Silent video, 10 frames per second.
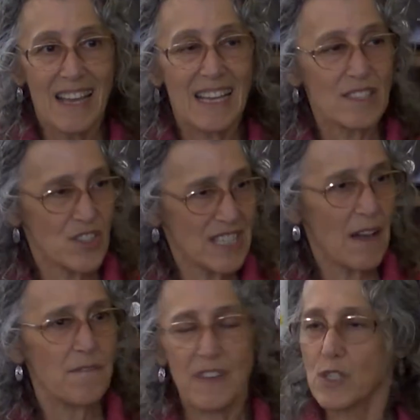it's good to
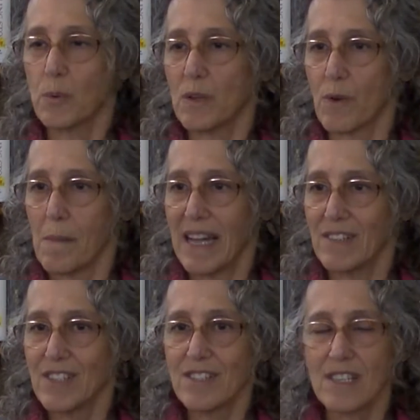have visual reminders,